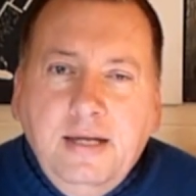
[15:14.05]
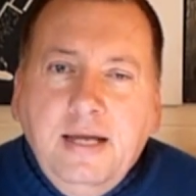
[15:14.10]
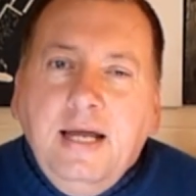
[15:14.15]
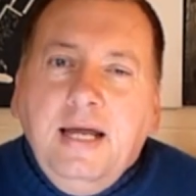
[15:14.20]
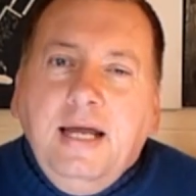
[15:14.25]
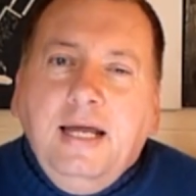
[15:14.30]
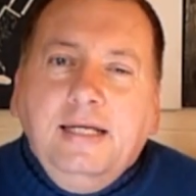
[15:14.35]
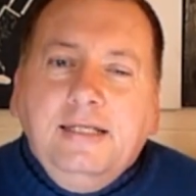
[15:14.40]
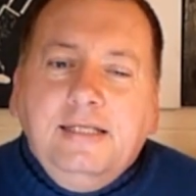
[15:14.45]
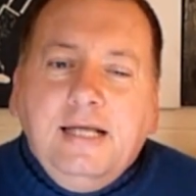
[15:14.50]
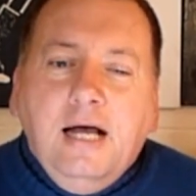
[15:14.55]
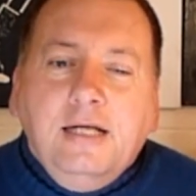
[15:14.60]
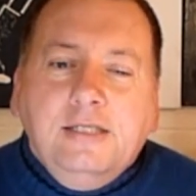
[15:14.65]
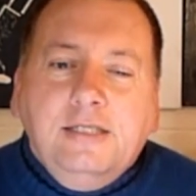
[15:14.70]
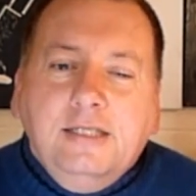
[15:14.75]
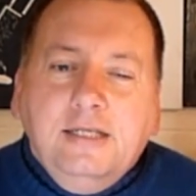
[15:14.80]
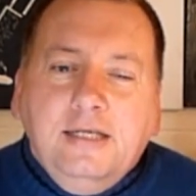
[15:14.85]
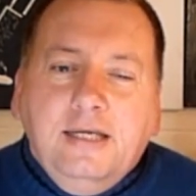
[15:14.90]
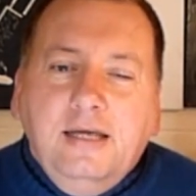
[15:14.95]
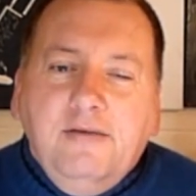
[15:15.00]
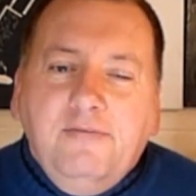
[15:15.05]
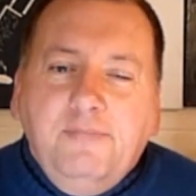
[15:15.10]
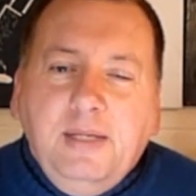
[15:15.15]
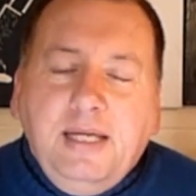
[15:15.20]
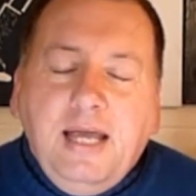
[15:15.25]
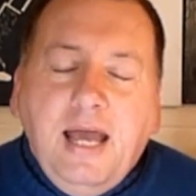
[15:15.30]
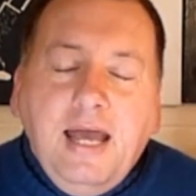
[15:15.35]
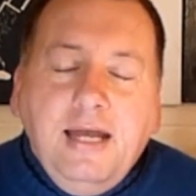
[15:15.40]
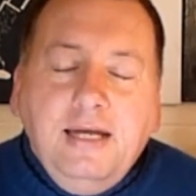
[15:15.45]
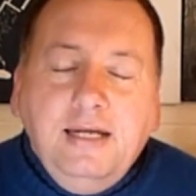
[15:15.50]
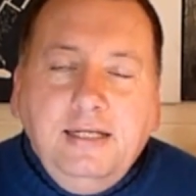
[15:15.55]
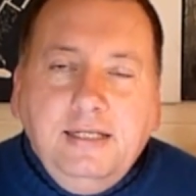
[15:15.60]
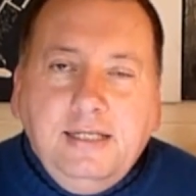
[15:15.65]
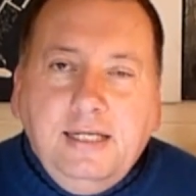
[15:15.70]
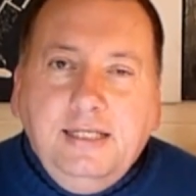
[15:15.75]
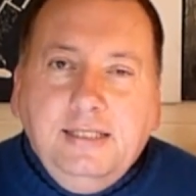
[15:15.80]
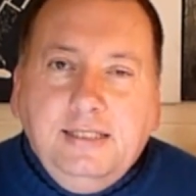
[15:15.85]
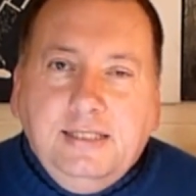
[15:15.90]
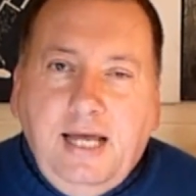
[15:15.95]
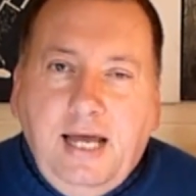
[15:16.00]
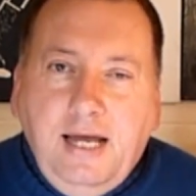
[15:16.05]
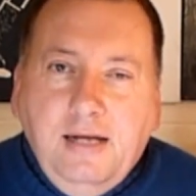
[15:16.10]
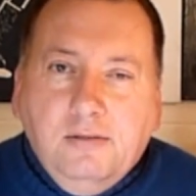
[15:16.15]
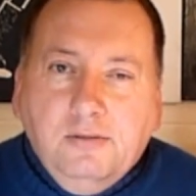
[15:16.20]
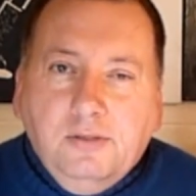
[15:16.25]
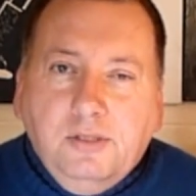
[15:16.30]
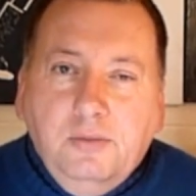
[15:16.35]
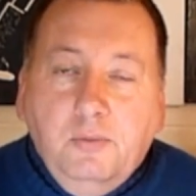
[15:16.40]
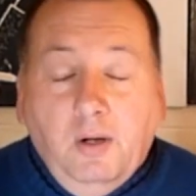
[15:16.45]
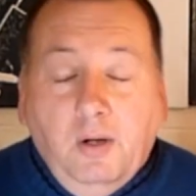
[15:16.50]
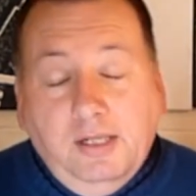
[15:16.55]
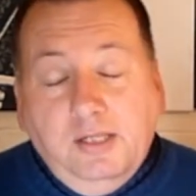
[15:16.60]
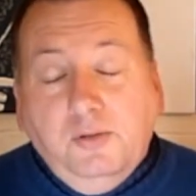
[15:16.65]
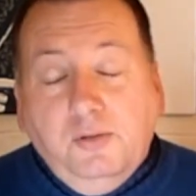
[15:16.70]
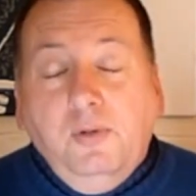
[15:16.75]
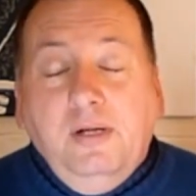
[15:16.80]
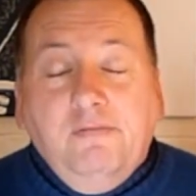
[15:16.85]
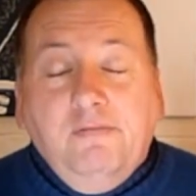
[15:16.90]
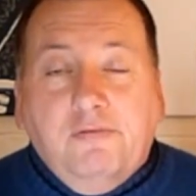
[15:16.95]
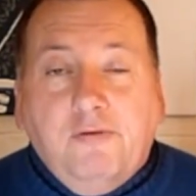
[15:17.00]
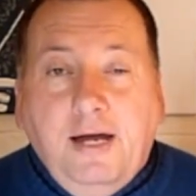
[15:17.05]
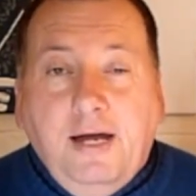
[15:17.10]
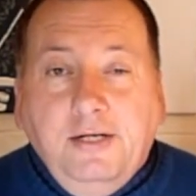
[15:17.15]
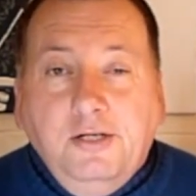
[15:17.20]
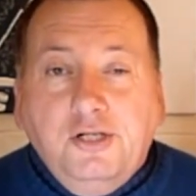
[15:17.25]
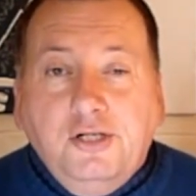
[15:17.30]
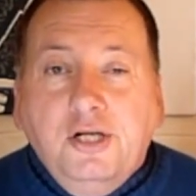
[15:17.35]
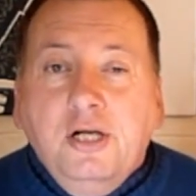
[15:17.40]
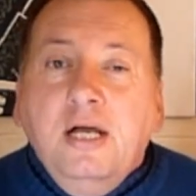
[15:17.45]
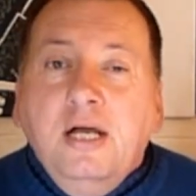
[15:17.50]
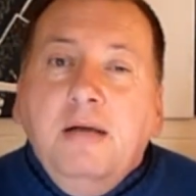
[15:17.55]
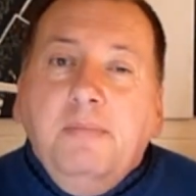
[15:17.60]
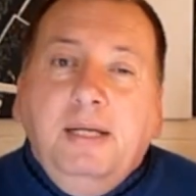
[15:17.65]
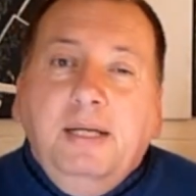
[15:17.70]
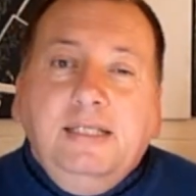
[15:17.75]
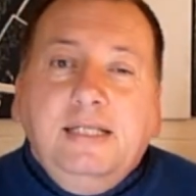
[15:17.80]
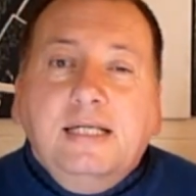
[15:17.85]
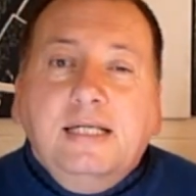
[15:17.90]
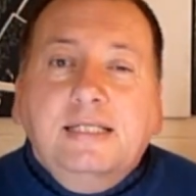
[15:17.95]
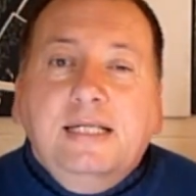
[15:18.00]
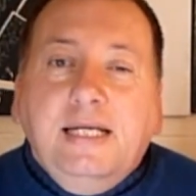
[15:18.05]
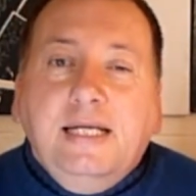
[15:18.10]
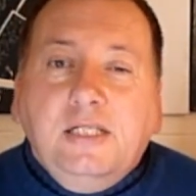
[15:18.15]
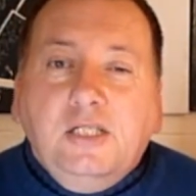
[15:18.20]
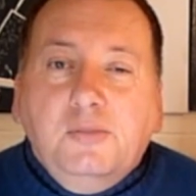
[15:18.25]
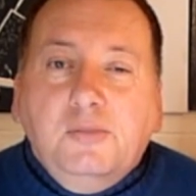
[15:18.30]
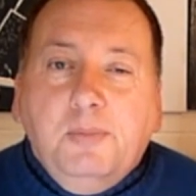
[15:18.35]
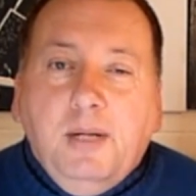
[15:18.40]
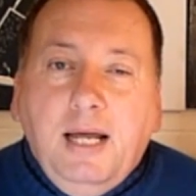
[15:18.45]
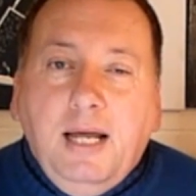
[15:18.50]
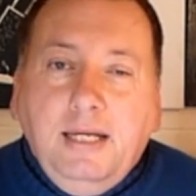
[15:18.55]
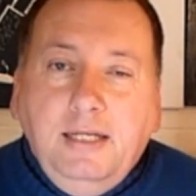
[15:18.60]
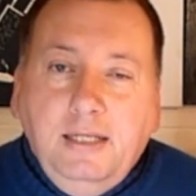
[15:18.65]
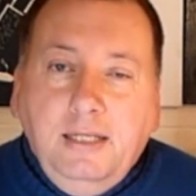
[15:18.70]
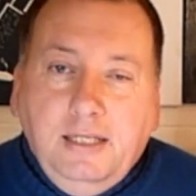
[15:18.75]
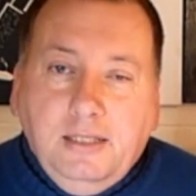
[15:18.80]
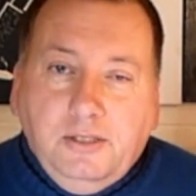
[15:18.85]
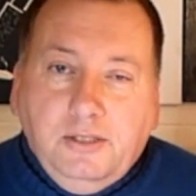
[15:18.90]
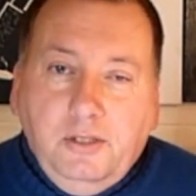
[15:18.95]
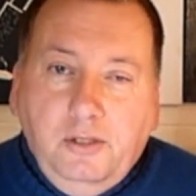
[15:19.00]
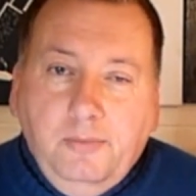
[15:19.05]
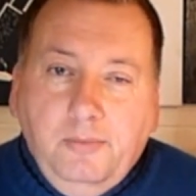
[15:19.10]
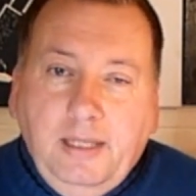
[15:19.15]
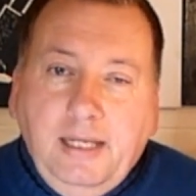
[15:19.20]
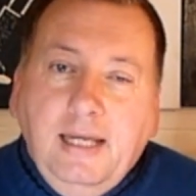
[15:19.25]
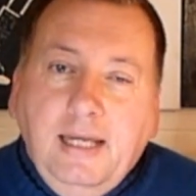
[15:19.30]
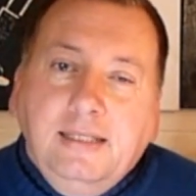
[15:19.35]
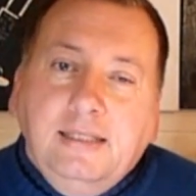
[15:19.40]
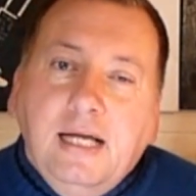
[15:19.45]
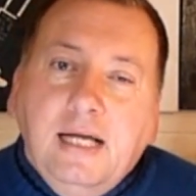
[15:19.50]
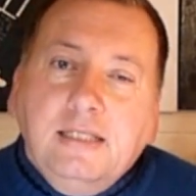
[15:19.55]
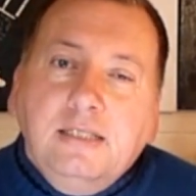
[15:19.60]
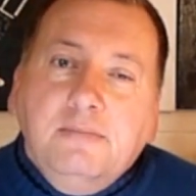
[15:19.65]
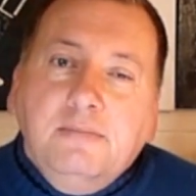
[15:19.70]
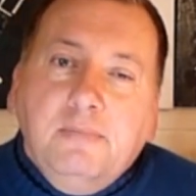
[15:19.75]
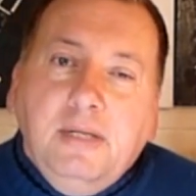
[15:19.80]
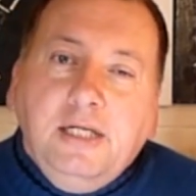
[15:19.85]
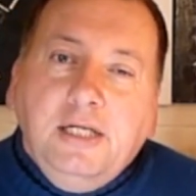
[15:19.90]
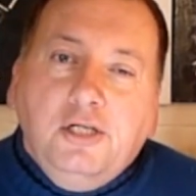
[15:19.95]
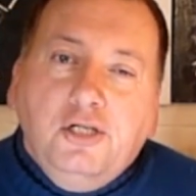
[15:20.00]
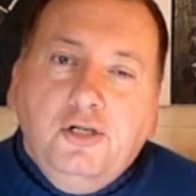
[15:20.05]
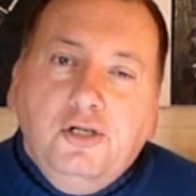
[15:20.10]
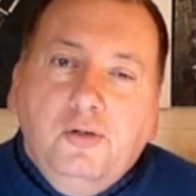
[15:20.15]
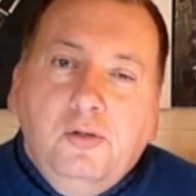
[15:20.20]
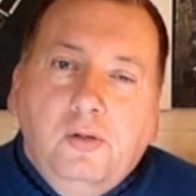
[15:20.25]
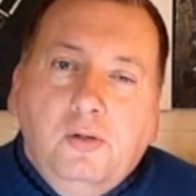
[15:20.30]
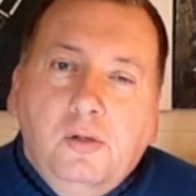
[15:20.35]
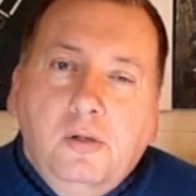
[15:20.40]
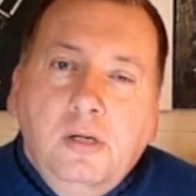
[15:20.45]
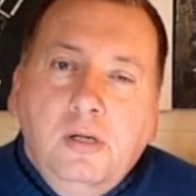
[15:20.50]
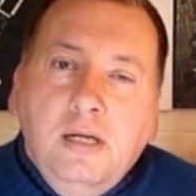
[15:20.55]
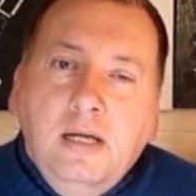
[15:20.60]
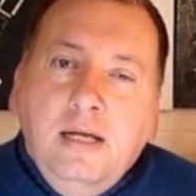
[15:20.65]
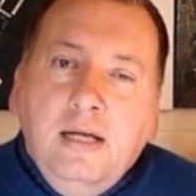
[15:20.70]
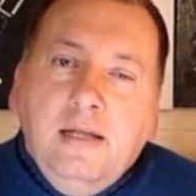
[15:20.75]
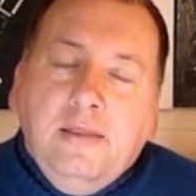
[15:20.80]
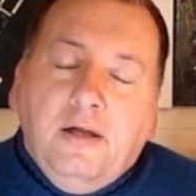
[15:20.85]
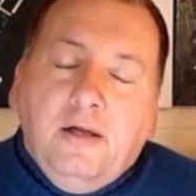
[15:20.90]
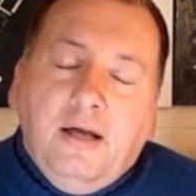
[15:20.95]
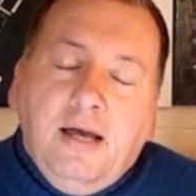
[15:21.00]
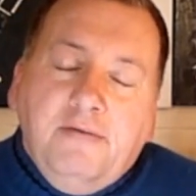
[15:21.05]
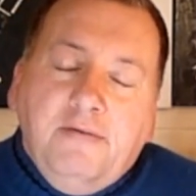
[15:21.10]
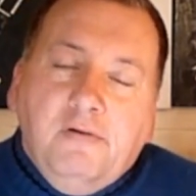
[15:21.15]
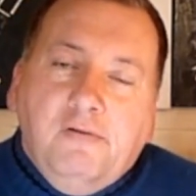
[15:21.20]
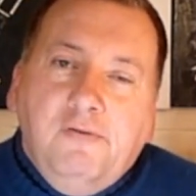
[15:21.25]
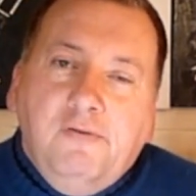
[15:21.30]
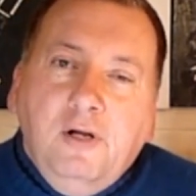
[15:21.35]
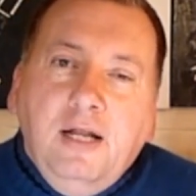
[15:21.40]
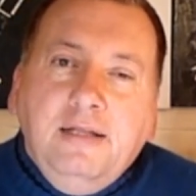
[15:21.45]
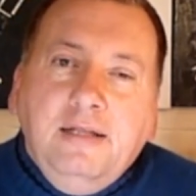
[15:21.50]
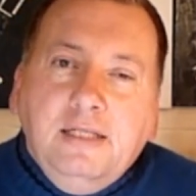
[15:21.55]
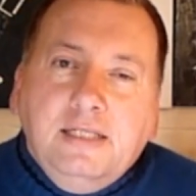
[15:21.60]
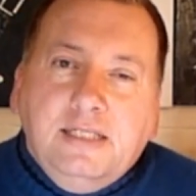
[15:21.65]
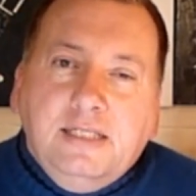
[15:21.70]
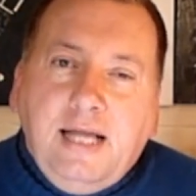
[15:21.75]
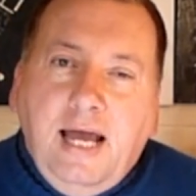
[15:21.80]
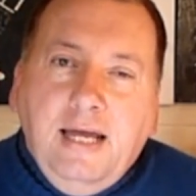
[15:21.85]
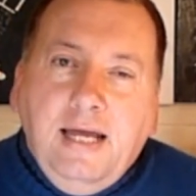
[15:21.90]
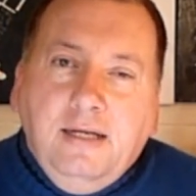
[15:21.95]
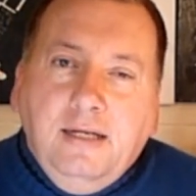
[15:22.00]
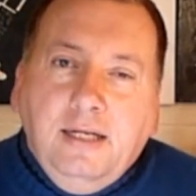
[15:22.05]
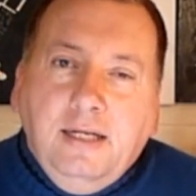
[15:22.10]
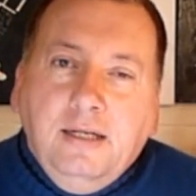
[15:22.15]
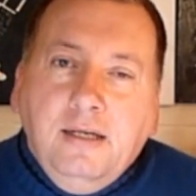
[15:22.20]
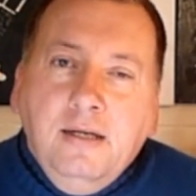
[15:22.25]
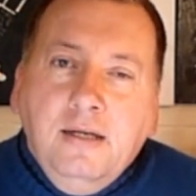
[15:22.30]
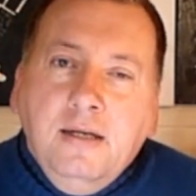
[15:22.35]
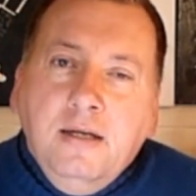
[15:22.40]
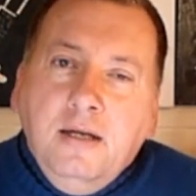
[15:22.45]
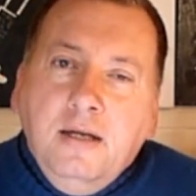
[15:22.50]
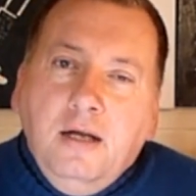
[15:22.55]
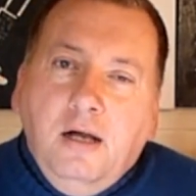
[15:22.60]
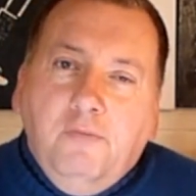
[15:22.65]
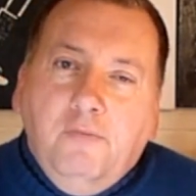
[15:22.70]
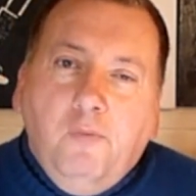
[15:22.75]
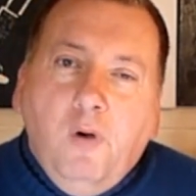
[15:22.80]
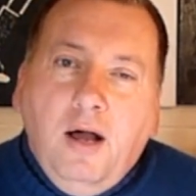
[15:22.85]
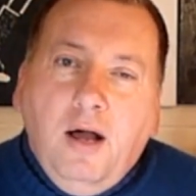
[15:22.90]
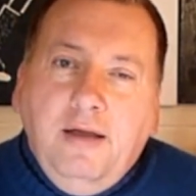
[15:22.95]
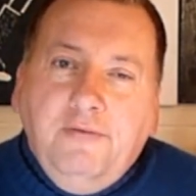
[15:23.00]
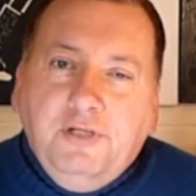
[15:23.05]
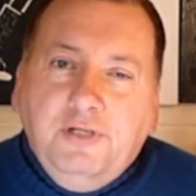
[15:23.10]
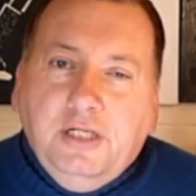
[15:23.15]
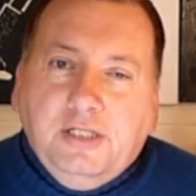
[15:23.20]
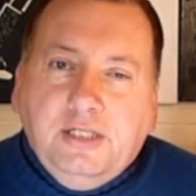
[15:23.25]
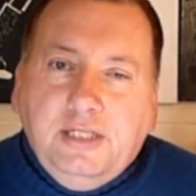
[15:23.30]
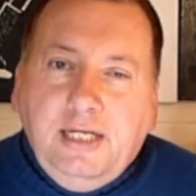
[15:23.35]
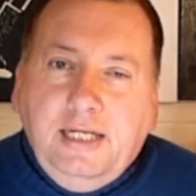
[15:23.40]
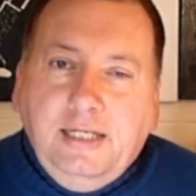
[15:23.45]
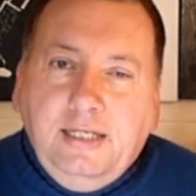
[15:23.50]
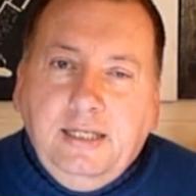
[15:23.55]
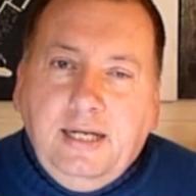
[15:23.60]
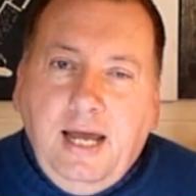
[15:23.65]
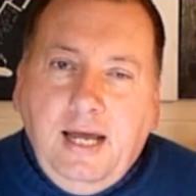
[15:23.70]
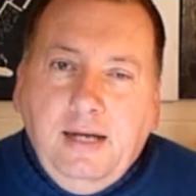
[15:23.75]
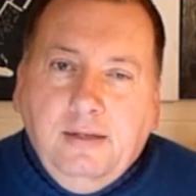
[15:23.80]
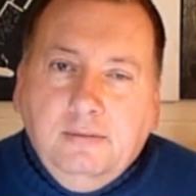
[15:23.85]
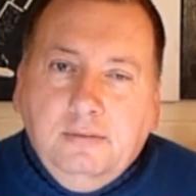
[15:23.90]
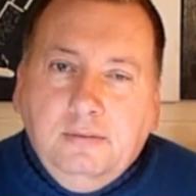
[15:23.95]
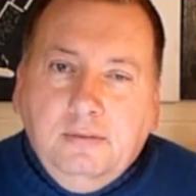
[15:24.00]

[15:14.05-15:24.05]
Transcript: He doesn't give me any details. Well, it's all in French, but he doesn't explain it to me. He doesn't make sure that I have a full understanding of what I've just taken out.